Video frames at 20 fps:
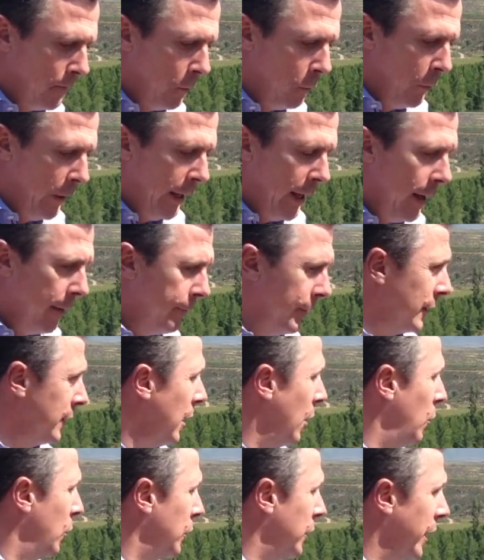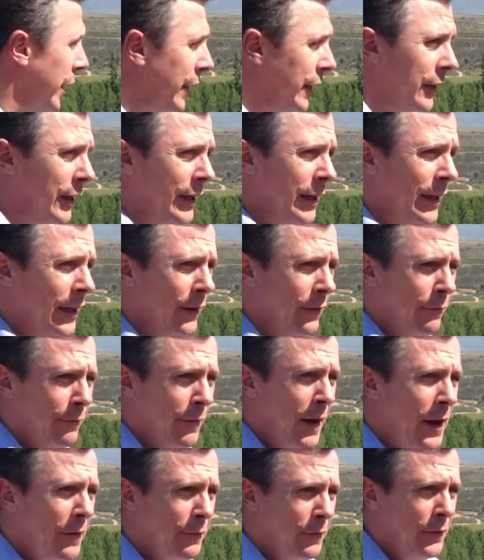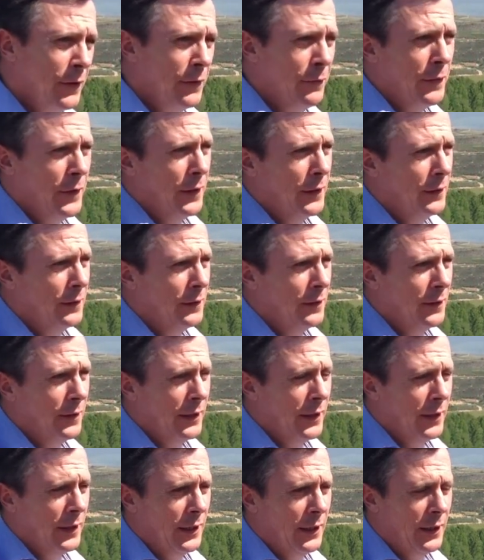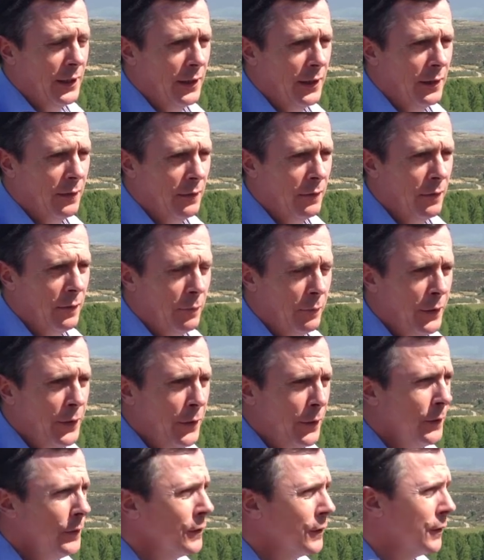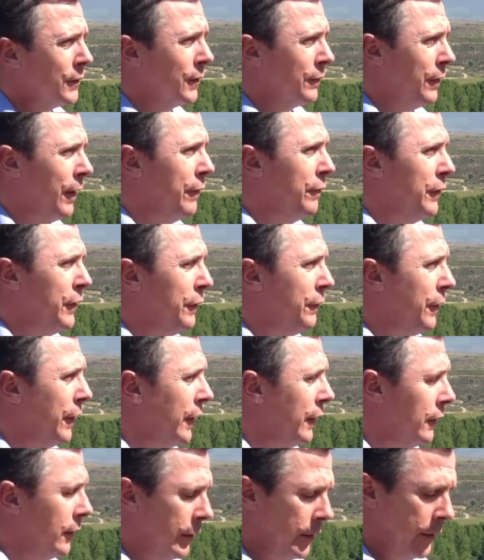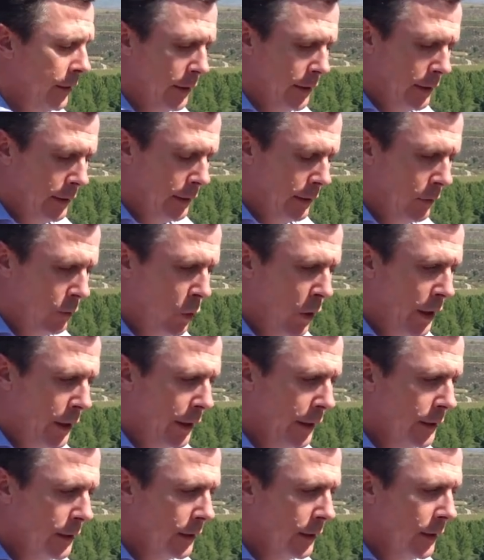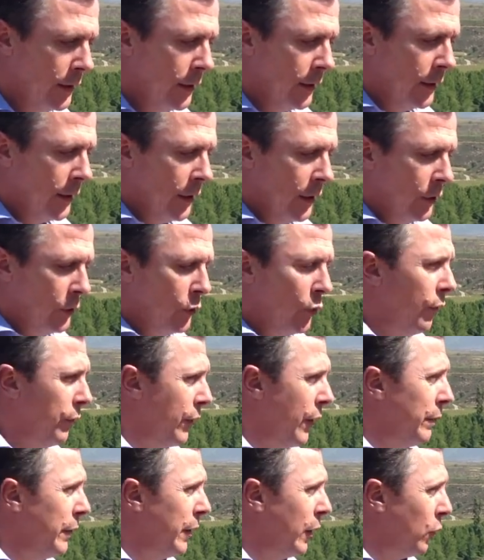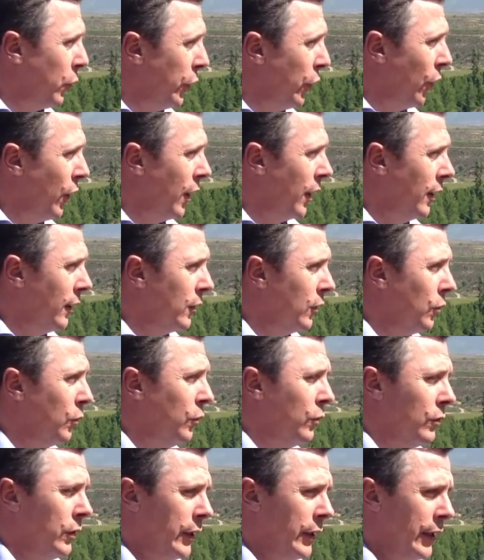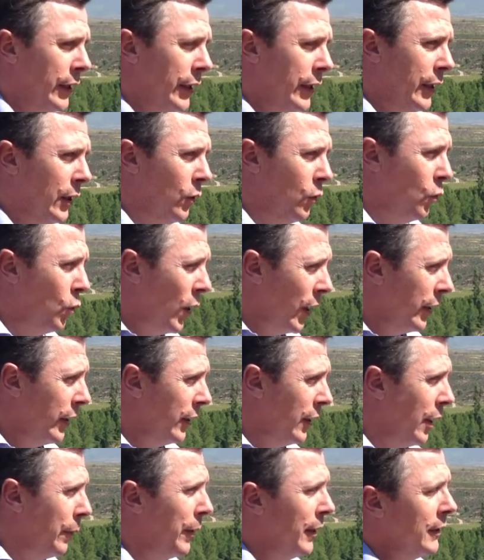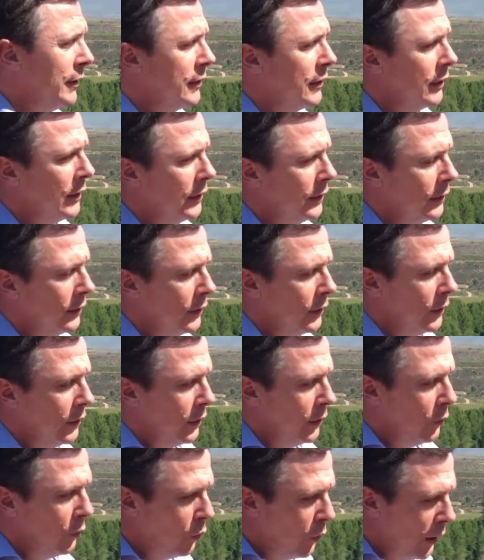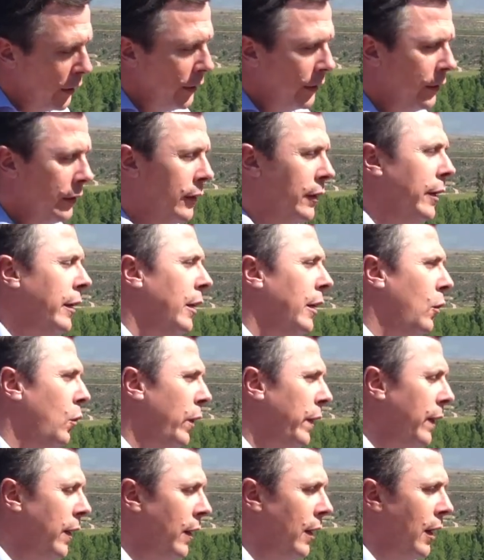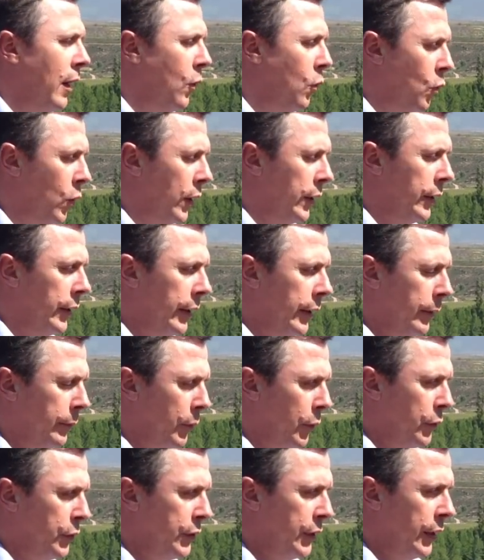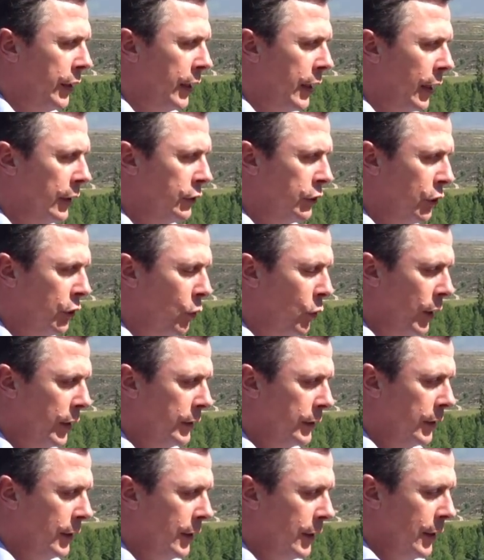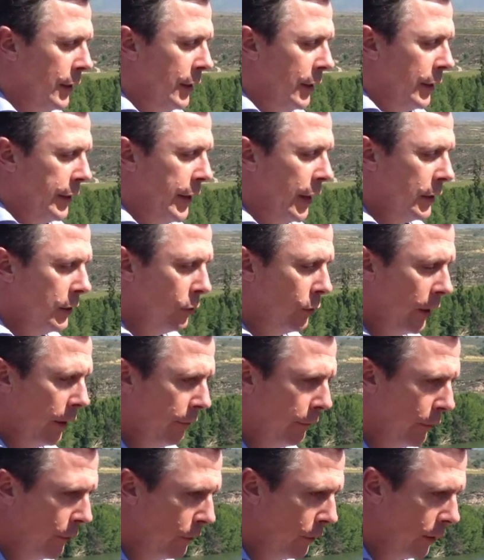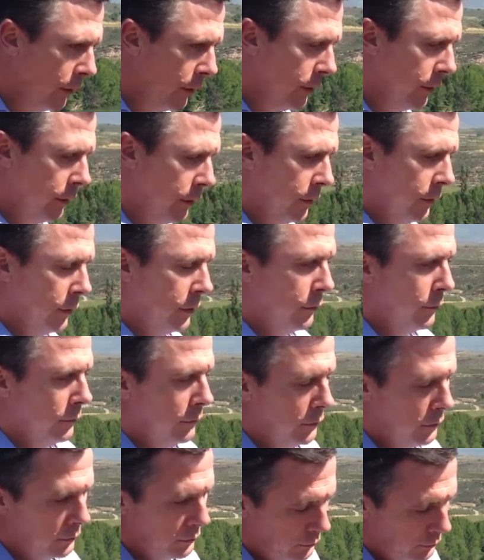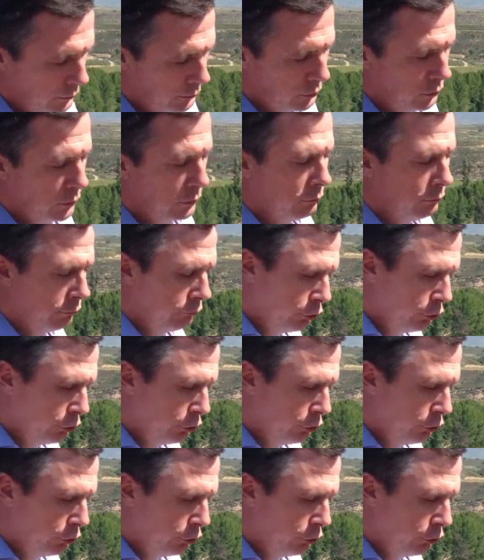we have, as I was saying, 5 different vineyards, 5 different wineries, 2 of them in Rioja, 1 in La Mancha, 1 in Rueda, and 1 producing country wines. Just to give you a small